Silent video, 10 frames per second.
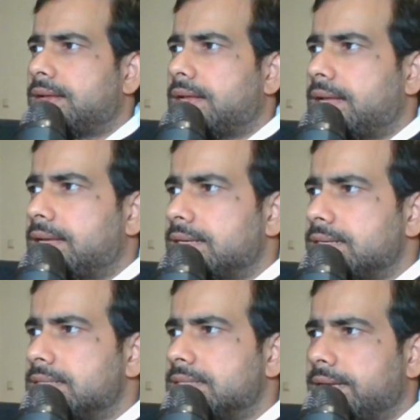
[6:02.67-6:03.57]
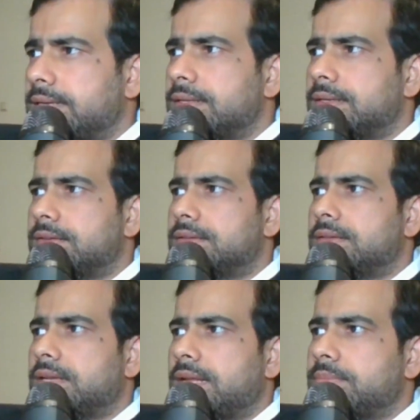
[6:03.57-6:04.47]
and then
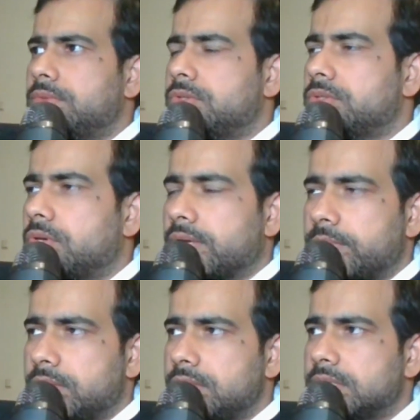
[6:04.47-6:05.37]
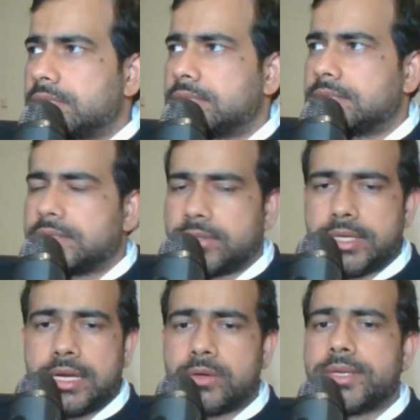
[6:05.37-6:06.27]
I'm going to talk about,
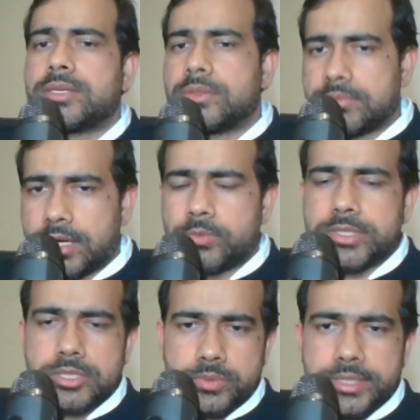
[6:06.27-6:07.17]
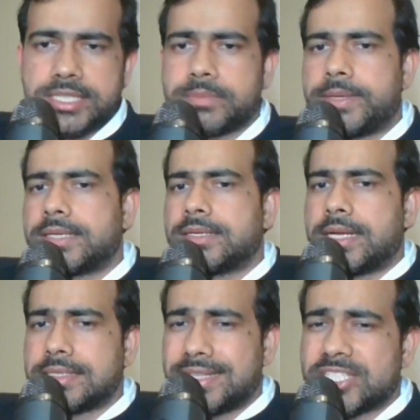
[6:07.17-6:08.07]
okay, how can how much you can expect
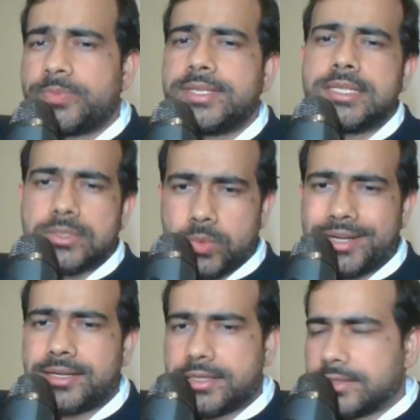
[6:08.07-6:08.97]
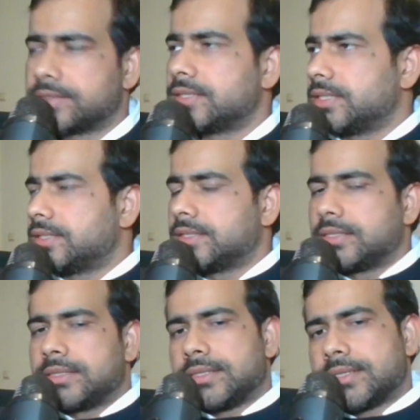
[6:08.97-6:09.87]
as an experienced quant trader.
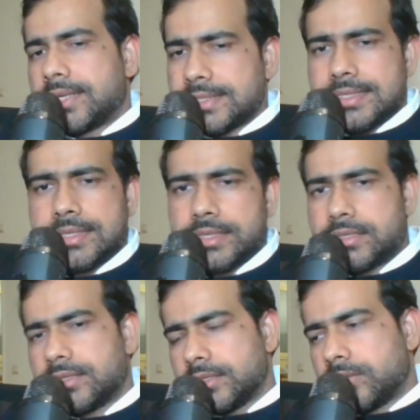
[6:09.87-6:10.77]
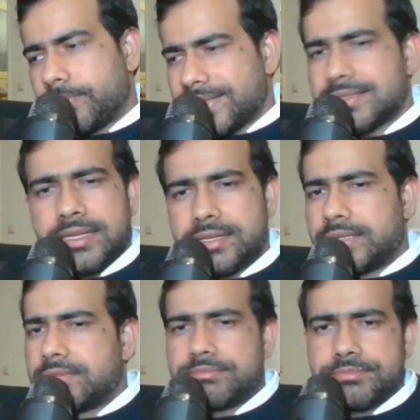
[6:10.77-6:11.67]
Uh, as I said, the base
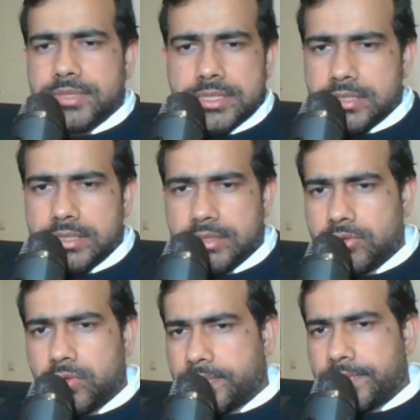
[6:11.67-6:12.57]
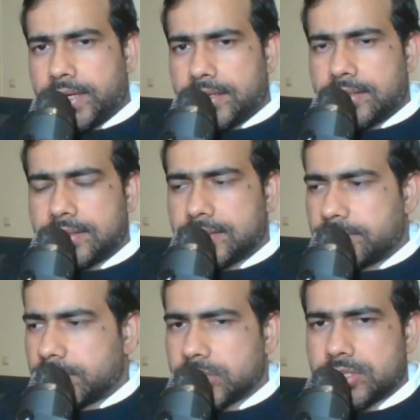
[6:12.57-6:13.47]
salary doesn't go up that uh,
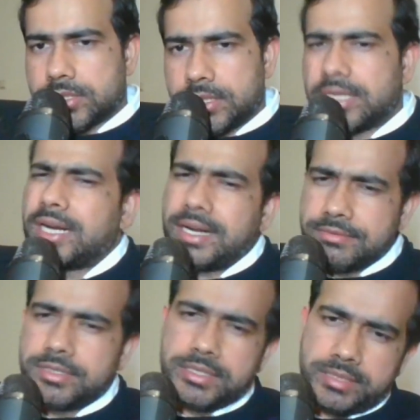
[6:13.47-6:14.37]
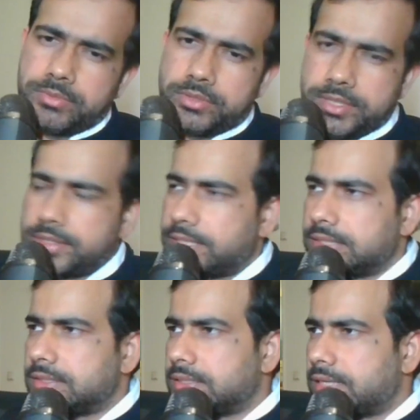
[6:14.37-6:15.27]
much. I have heard about it,
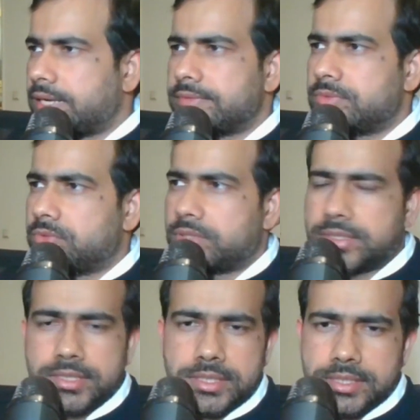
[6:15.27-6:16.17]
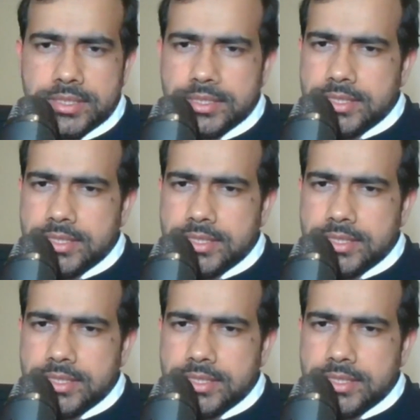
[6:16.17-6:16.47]
right? Uh, I haven't worked uh,